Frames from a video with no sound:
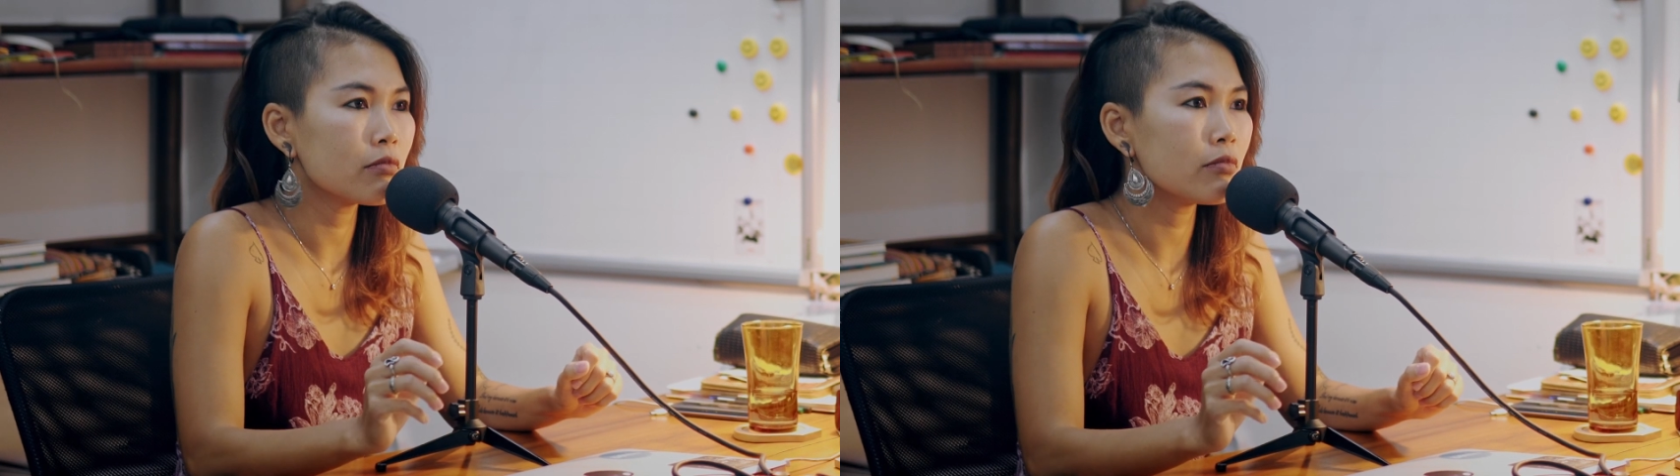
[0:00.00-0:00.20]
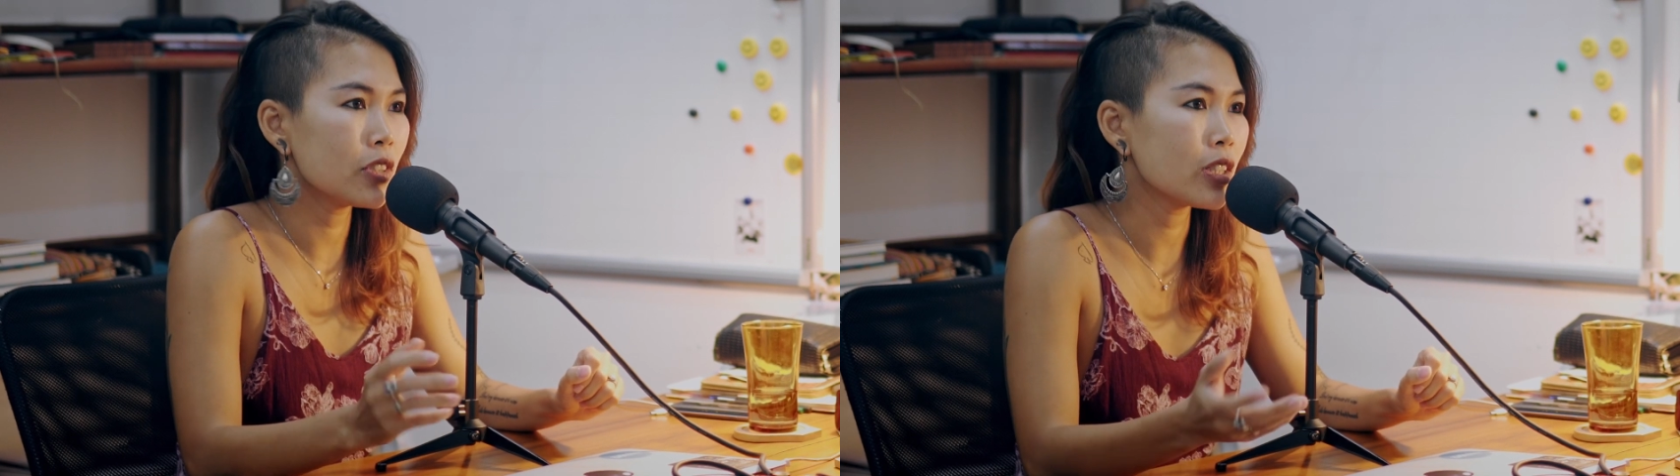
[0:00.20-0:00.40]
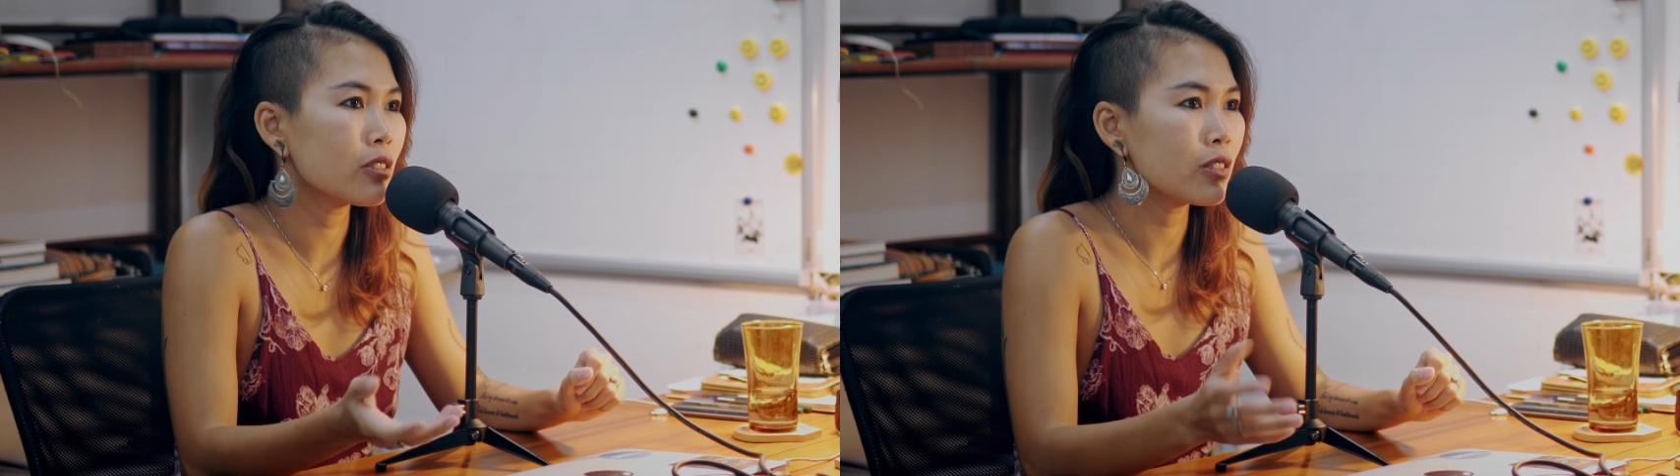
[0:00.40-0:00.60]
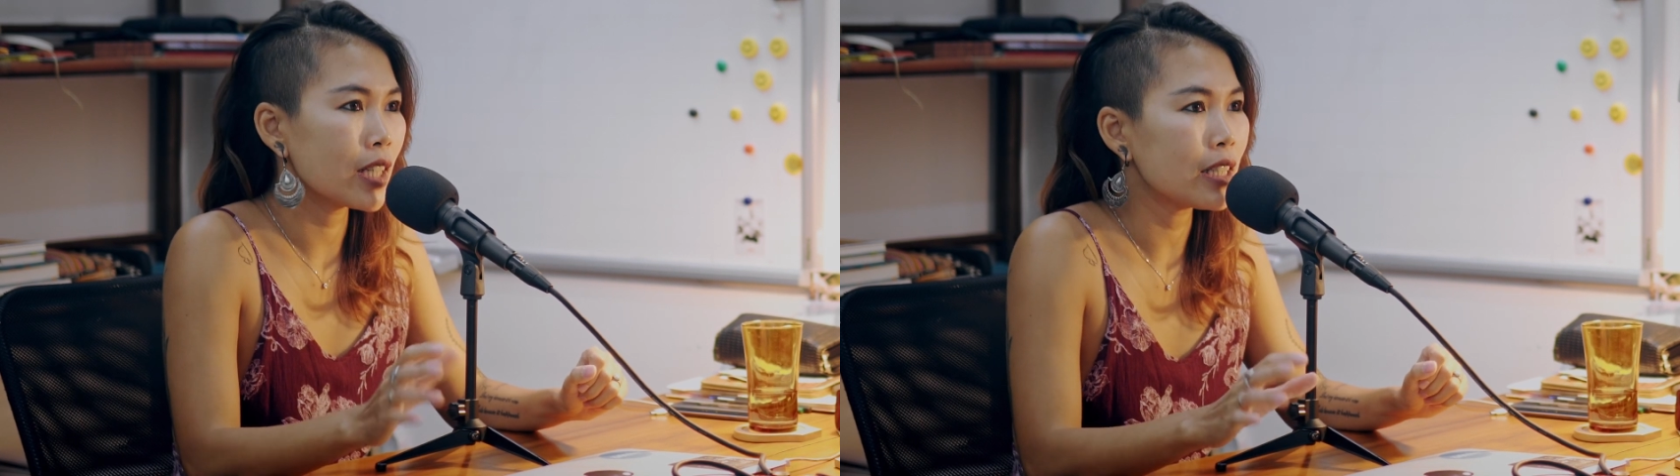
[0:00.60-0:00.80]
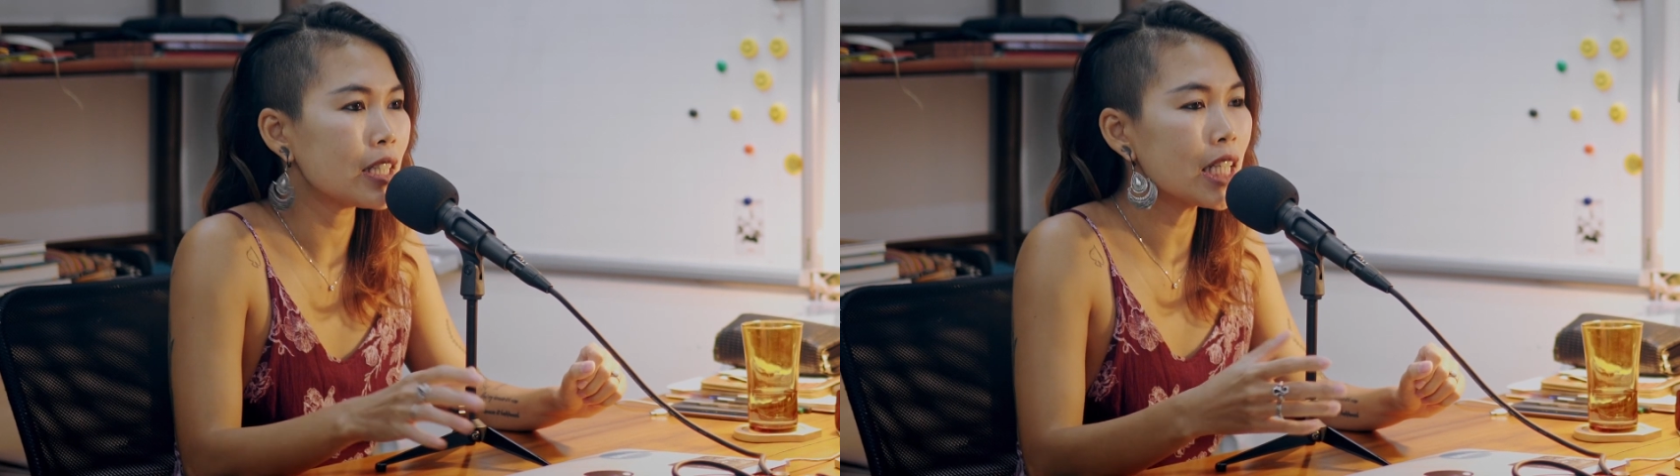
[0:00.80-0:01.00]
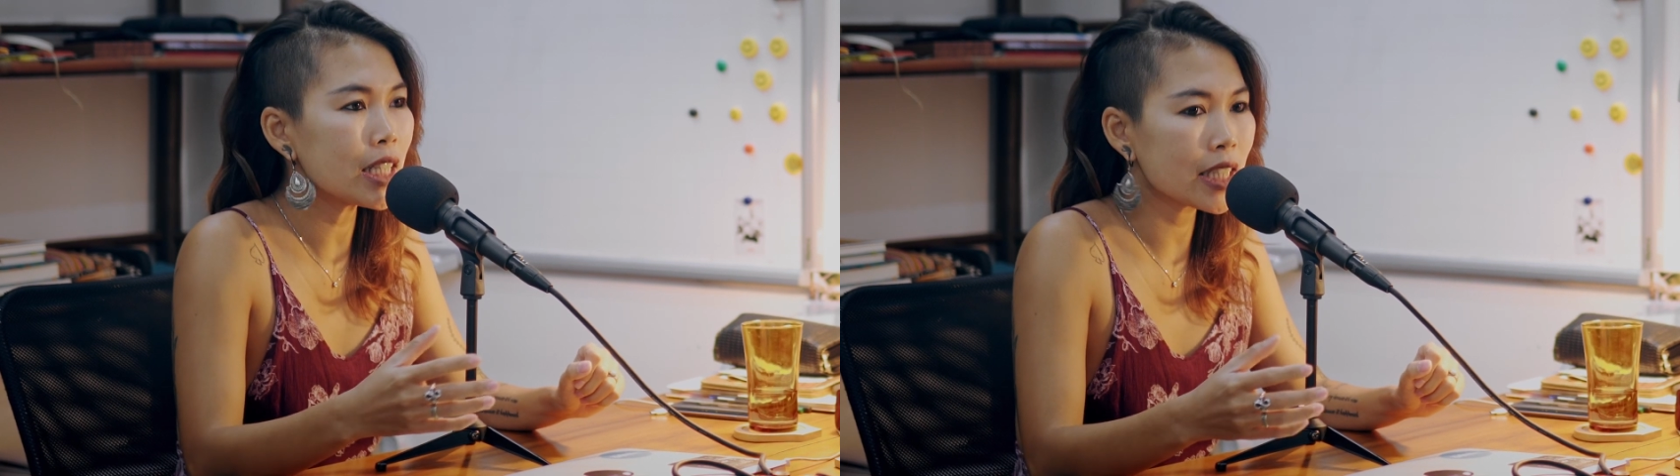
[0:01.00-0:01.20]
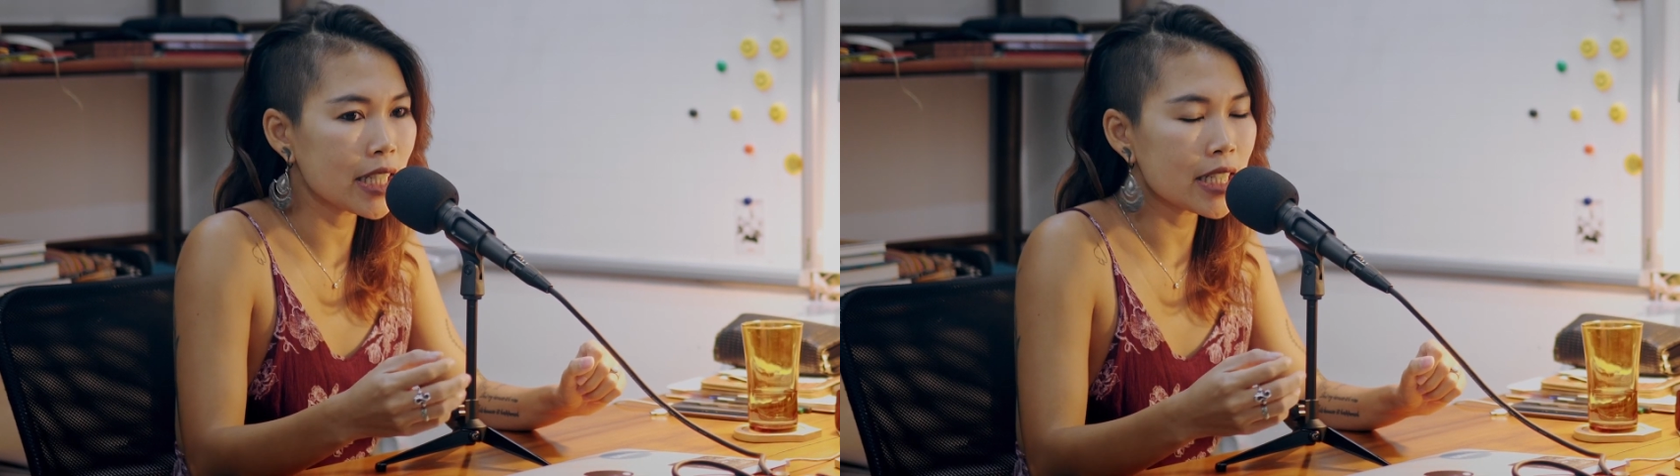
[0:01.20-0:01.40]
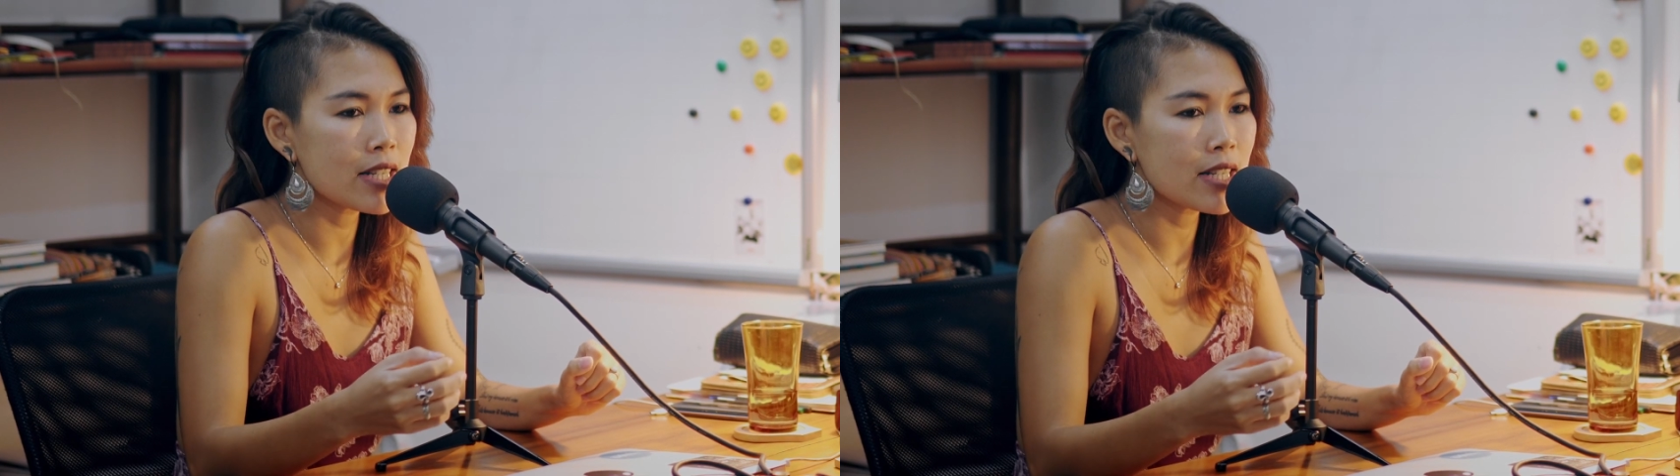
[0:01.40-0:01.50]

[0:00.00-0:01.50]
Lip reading: like get